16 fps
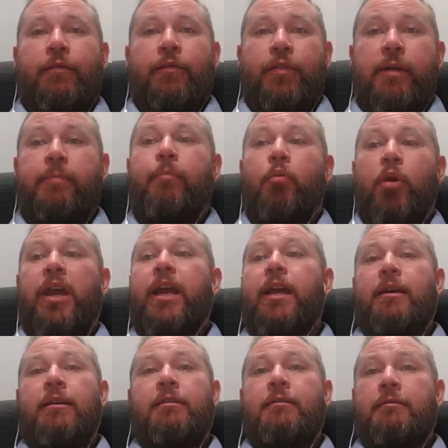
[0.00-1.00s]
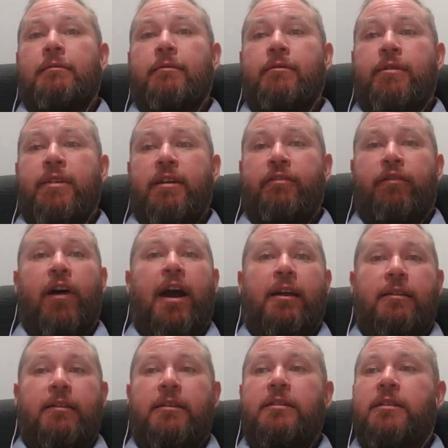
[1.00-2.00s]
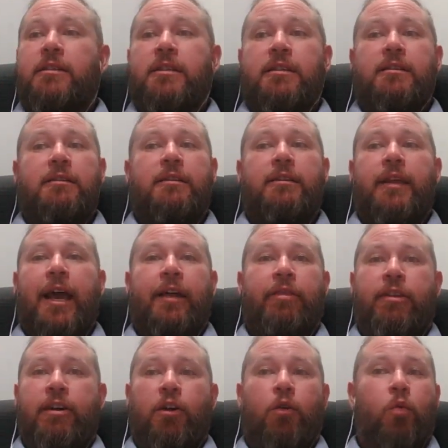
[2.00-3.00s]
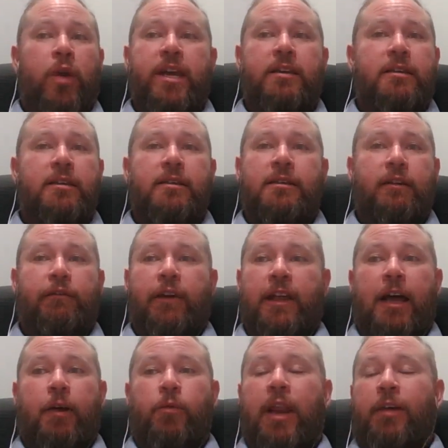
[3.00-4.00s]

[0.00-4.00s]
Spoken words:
they're bringing their violence and their ways and stuff like that.